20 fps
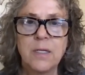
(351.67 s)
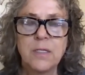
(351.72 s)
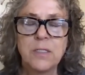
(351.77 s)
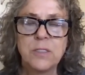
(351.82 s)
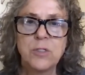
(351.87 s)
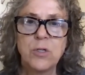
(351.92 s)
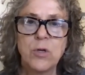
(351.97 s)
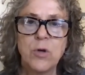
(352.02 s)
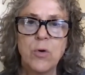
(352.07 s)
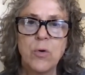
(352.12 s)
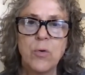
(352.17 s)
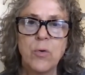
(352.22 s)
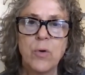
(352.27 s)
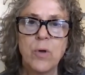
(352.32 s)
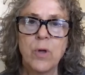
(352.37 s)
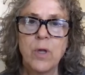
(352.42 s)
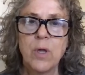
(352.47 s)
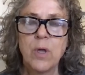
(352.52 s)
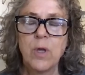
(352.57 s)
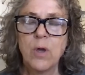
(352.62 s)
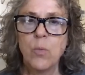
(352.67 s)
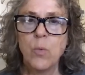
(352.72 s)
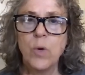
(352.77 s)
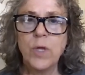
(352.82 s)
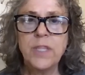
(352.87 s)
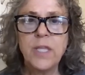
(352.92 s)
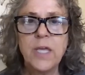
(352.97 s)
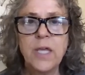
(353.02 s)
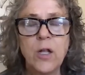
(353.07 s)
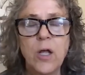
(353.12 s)
So
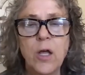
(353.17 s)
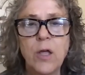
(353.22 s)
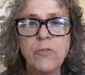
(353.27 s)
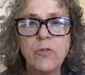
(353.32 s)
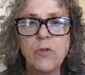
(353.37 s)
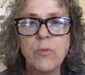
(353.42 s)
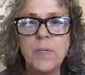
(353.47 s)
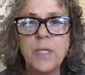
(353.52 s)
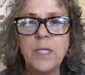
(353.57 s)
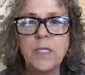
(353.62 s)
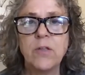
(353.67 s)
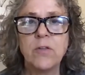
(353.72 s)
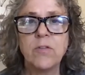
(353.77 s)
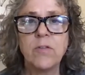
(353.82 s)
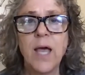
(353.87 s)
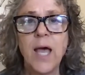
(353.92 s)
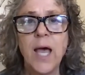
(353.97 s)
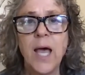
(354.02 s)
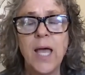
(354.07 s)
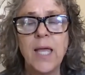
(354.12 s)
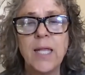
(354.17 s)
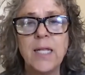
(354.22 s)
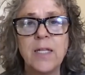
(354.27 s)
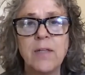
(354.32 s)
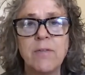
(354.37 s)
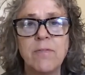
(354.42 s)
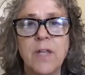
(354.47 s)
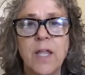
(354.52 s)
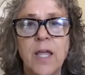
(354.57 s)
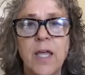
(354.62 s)
what that also means is I
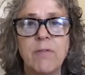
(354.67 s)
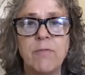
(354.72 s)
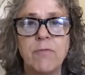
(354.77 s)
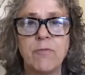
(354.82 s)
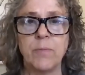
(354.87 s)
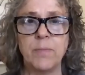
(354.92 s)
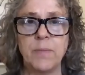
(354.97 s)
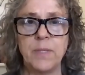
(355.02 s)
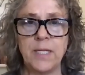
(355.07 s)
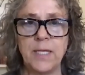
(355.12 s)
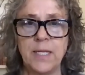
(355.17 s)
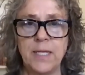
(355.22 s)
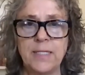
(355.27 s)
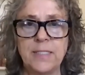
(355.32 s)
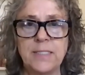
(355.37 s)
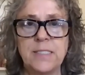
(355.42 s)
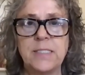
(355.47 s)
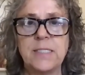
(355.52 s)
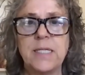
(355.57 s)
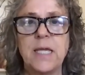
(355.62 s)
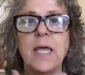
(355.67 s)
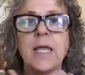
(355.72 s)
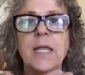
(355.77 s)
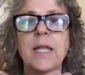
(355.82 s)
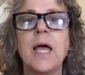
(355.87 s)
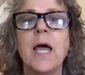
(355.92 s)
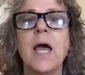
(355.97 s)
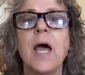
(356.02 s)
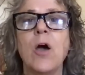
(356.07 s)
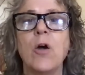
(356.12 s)
live life from the
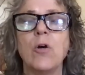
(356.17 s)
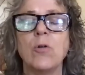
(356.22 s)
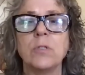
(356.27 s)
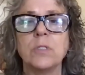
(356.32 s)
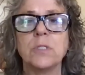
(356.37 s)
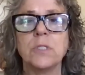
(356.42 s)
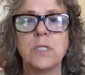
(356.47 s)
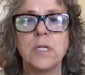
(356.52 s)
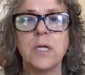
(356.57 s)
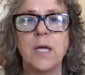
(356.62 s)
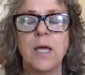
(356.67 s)
inside out.